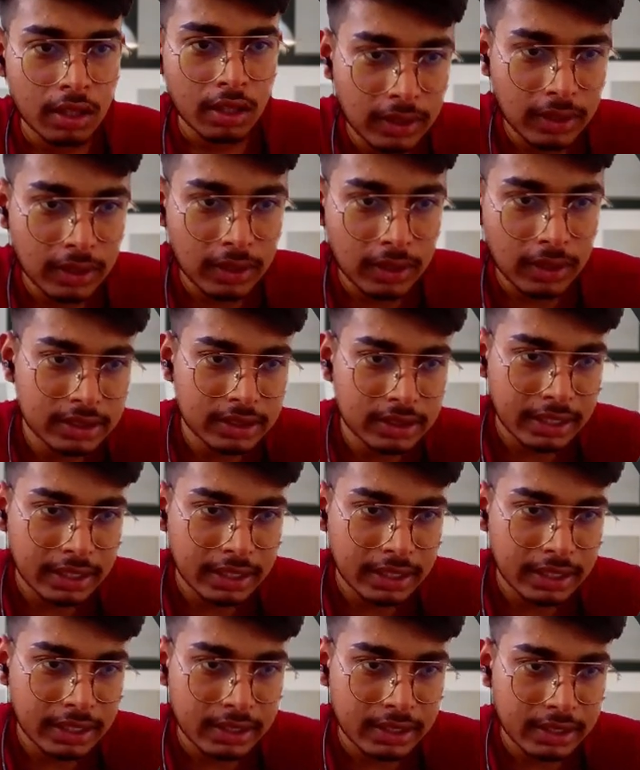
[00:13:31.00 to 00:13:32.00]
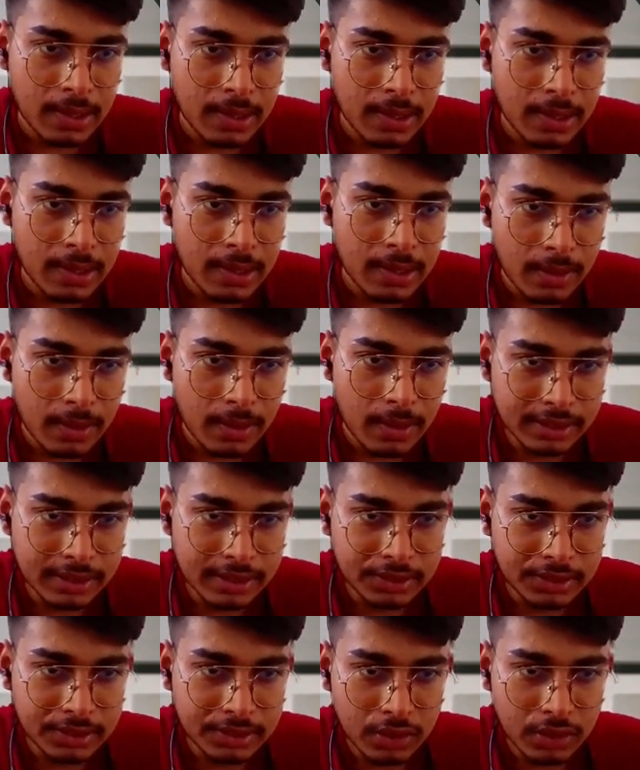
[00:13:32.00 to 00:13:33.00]
this is correct. This
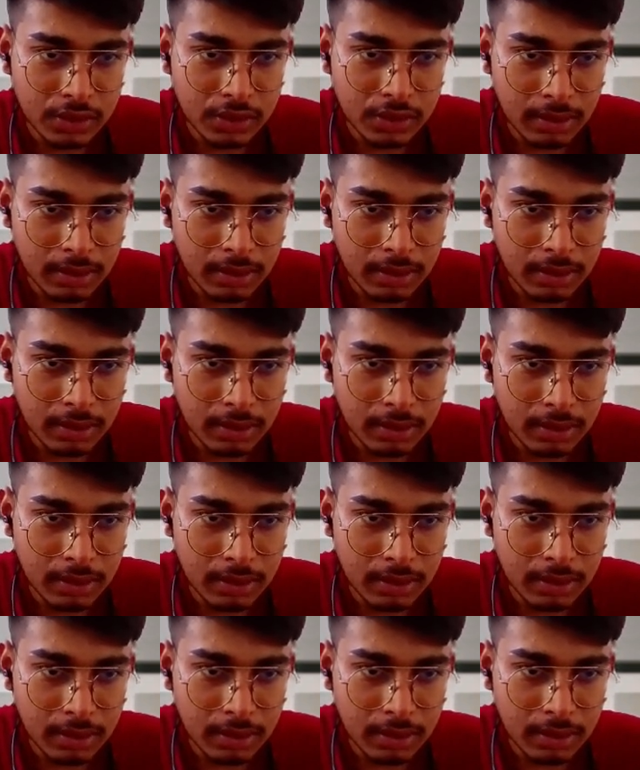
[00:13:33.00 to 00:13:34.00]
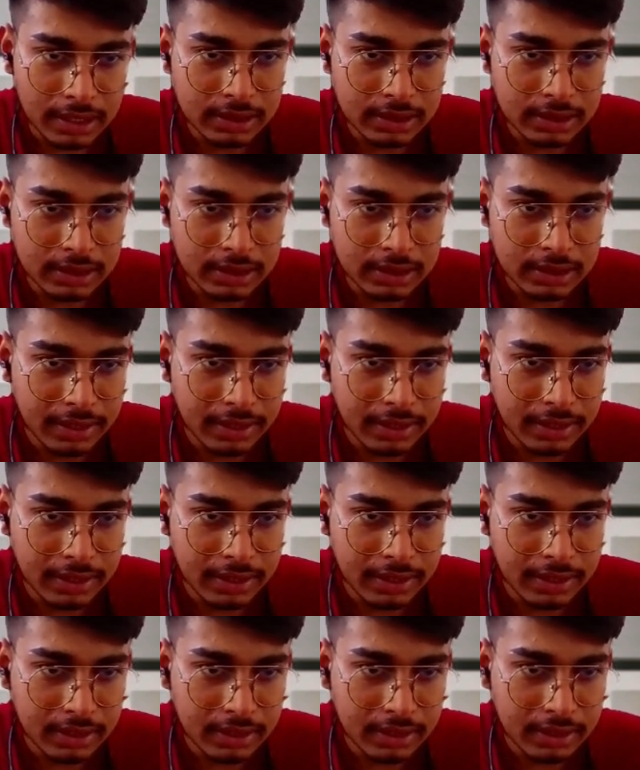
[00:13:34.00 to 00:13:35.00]
will become parenthesis, and
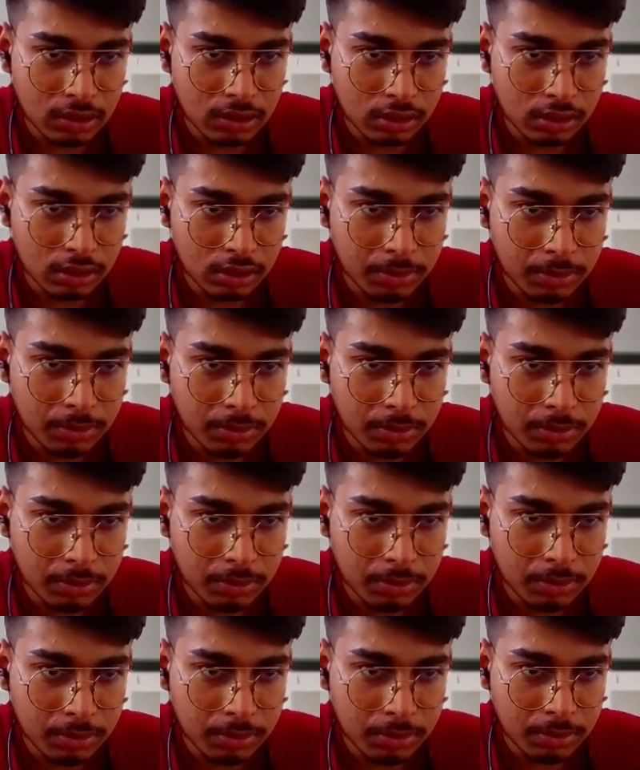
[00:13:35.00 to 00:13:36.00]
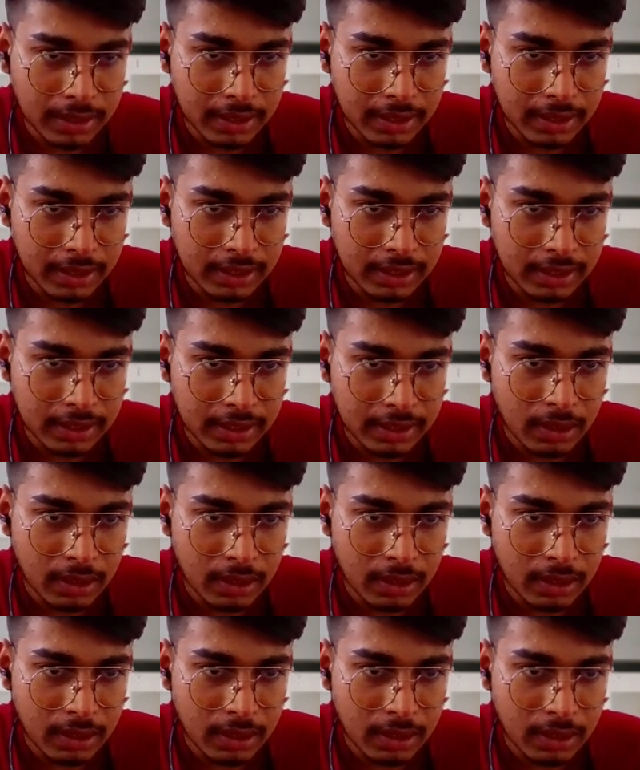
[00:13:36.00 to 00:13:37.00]
this will also become parenthesis. And
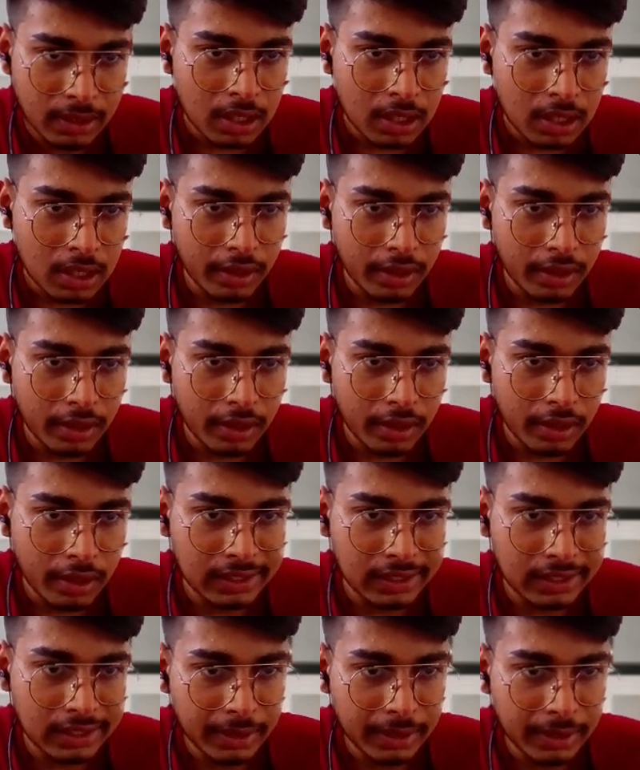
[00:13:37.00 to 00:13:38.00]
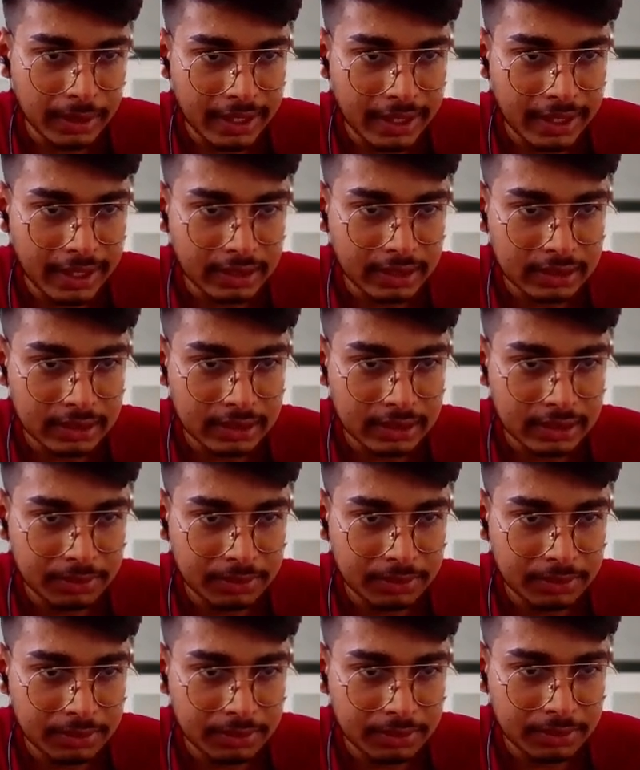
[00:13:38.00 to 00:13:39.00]
for writing simple characters, this,
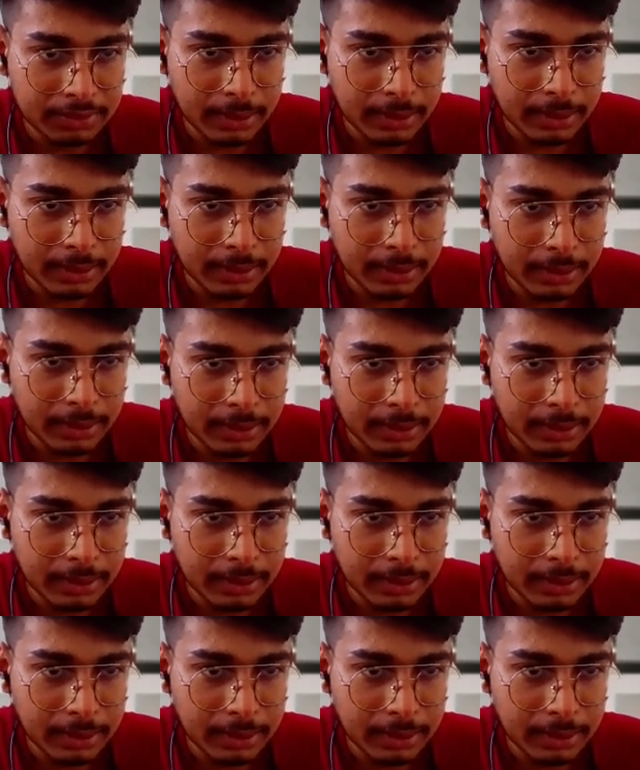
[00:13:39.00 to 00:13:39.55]
like